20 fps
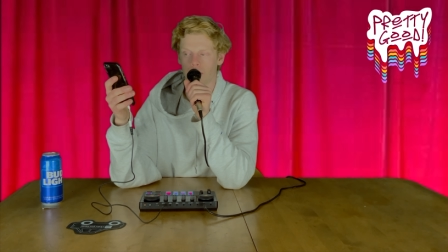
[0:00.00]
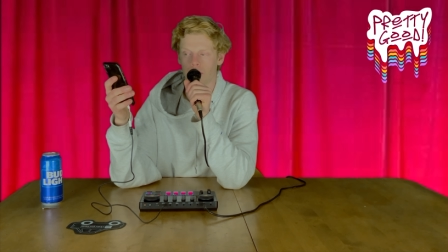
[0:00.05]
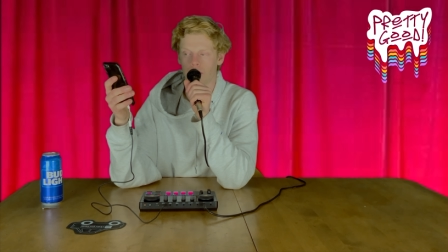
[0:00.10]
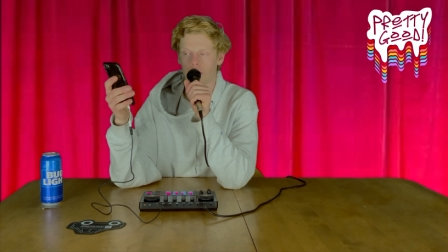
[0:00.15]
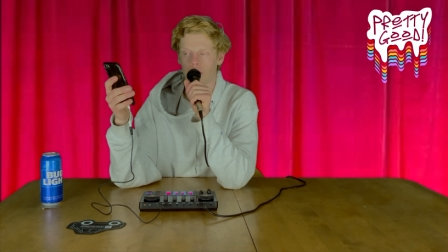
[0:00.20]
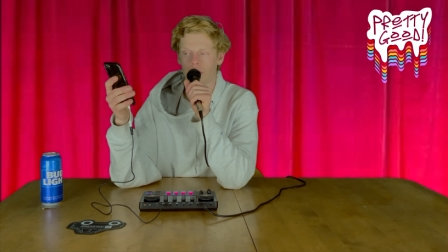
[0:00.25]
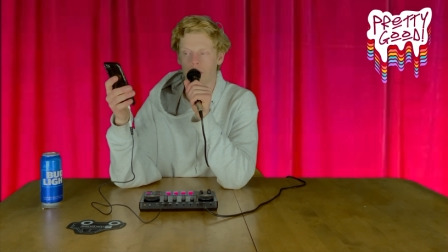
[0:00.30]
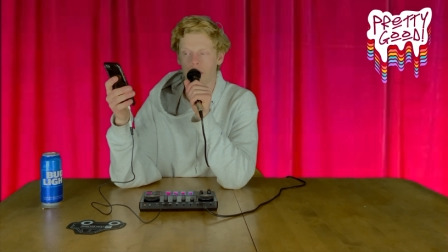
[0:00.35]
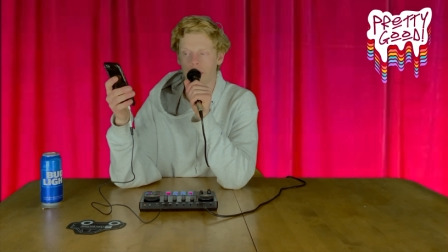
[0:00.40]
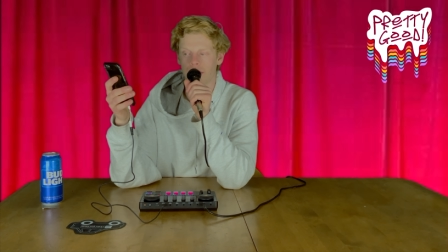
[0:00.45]

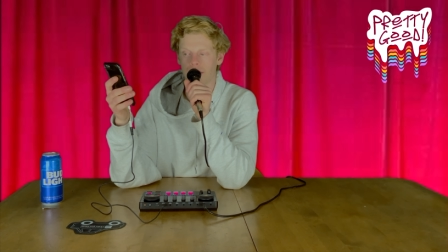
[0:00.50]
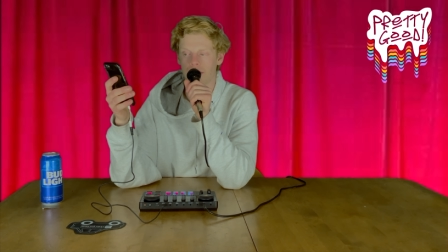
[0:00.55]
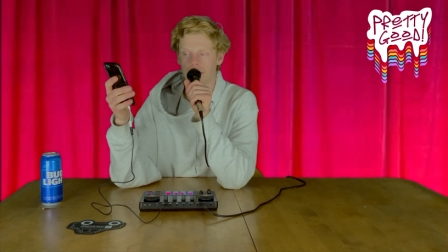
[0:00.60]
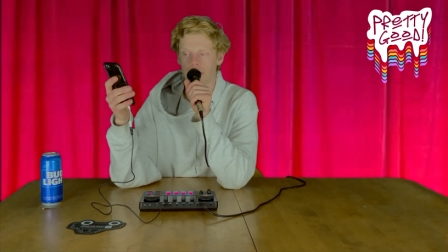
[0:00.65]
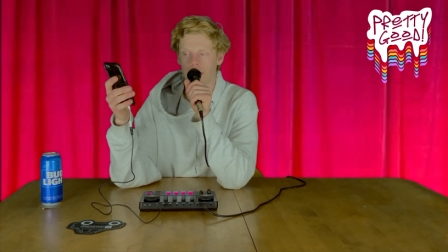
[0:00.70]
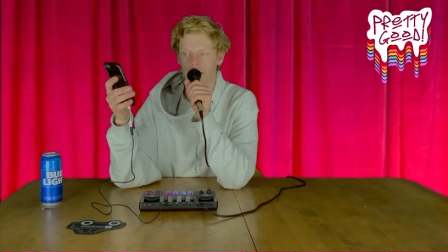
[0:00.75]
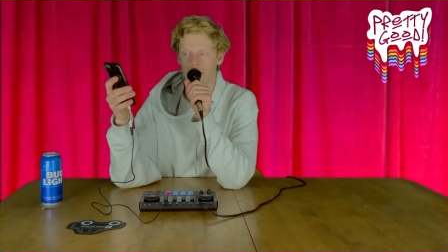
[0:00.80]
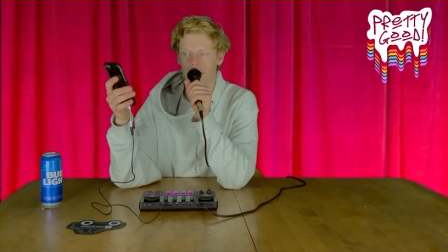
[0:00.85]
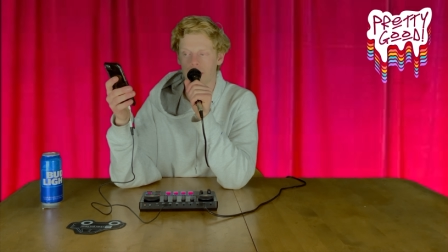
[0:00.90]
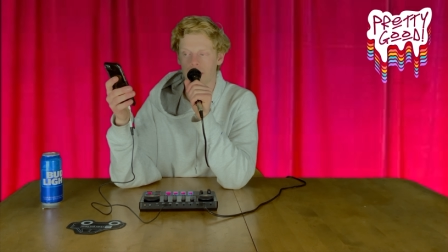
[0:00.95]
4
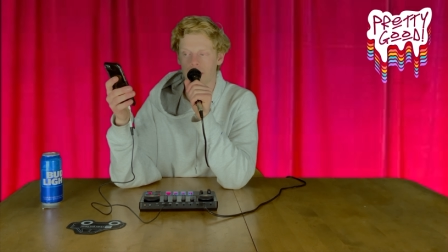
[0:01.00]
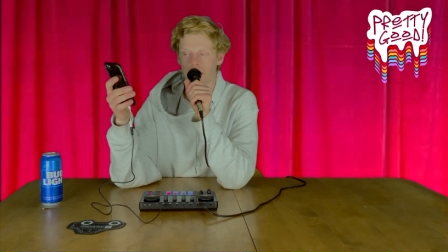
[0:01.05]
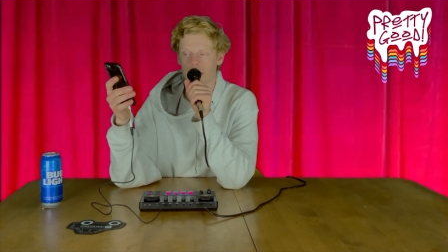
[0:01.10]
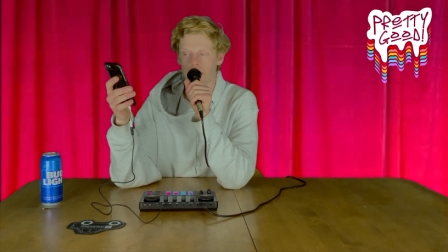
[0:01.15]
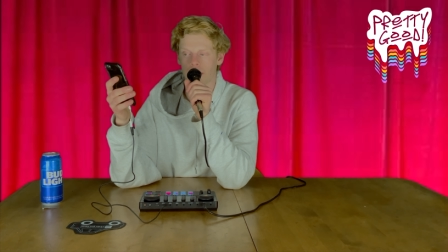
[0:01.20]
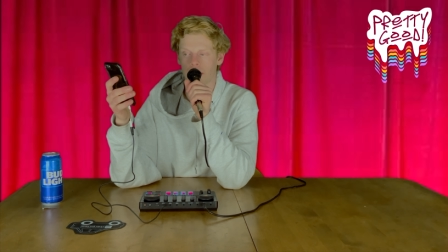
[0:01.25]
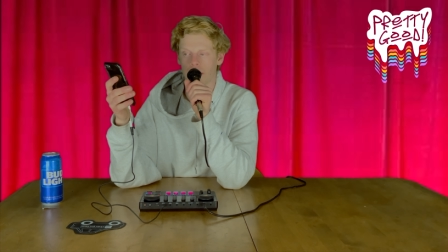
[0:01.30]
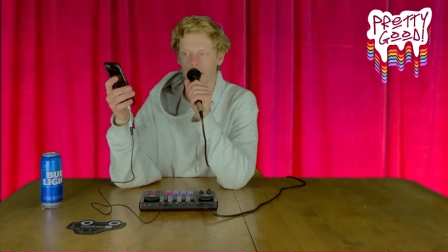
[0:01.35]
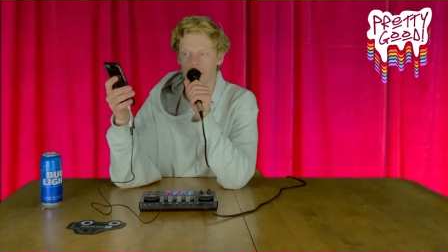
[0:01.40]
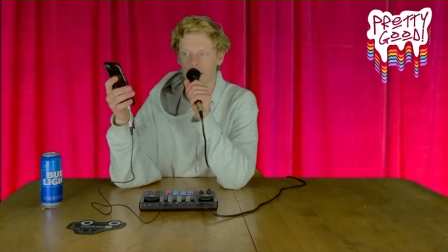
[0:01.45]
inches,
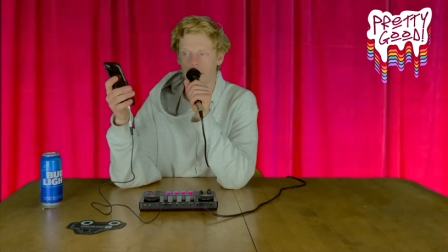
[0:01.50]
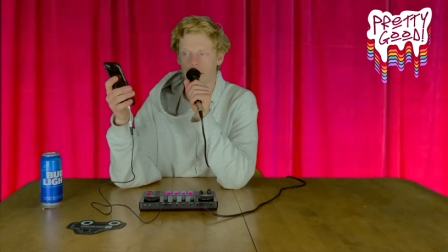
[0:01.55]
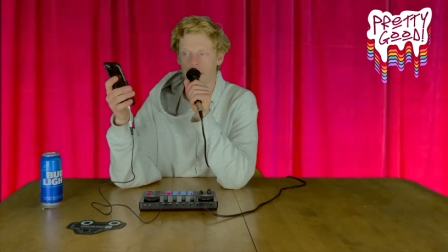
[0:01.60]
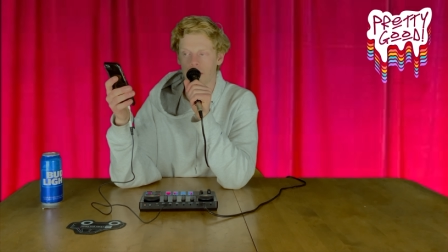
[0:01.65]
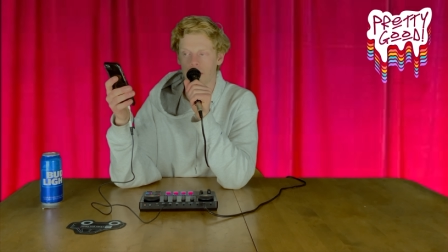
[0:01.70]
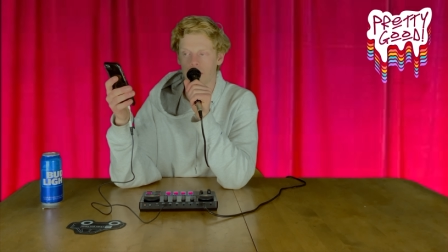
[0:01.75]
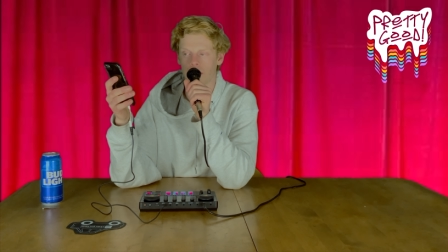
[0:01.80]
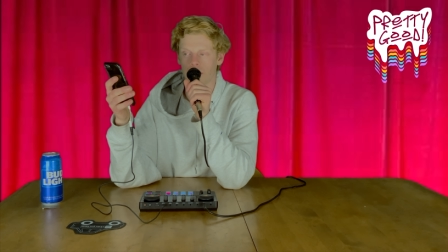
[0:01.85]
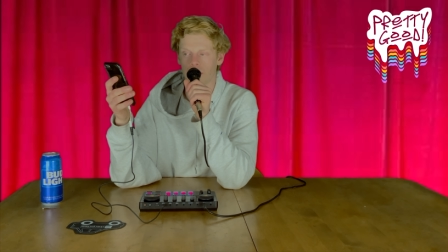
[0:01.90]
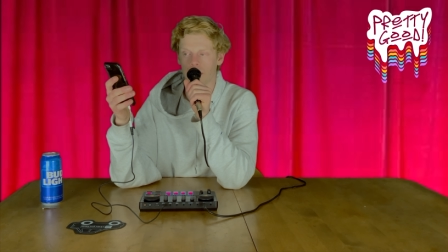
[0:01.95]
and
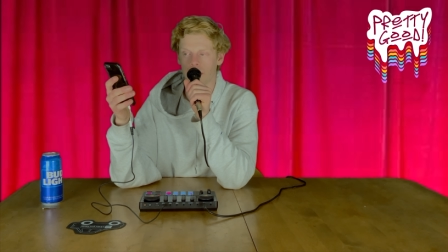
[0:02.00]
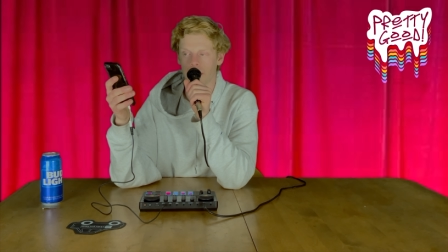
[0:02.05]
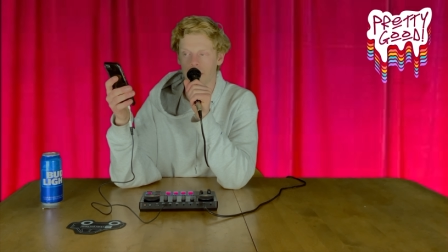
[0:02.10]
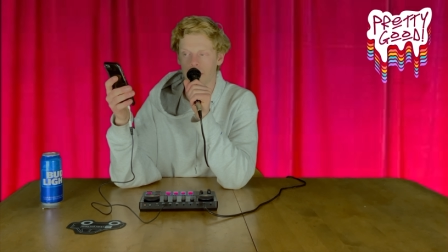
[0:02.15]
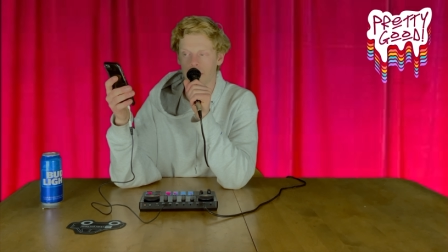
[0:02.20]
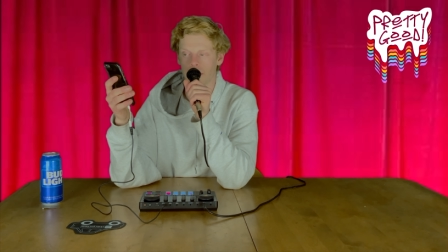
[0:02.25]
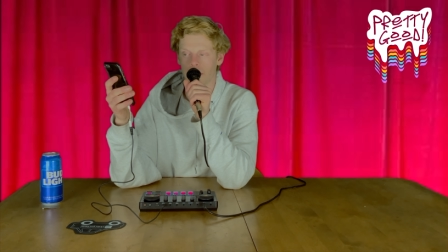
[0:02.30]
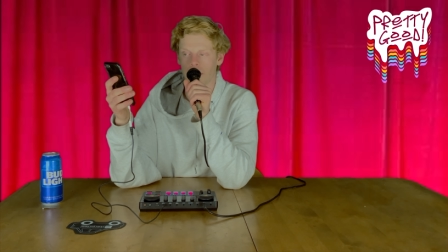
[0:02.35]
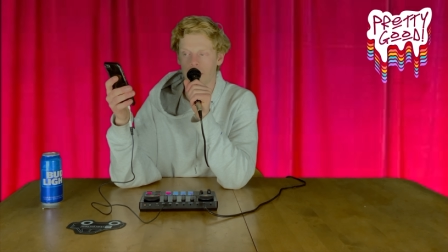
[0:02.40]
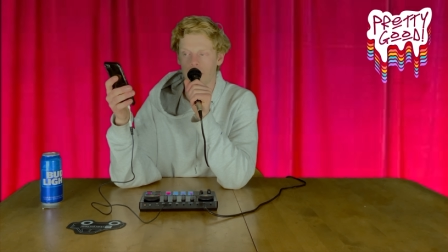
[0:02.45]
the
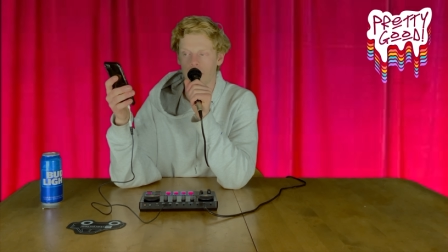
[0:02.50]
only